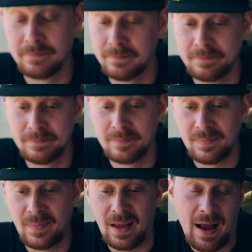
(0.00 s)
so good.
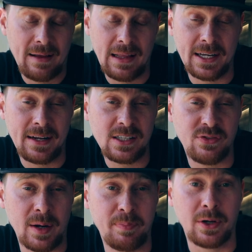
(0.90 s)
I like a nice
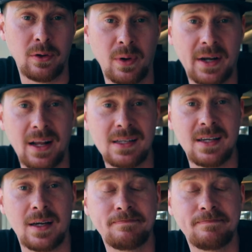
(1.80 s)
fried pickle, what can I say?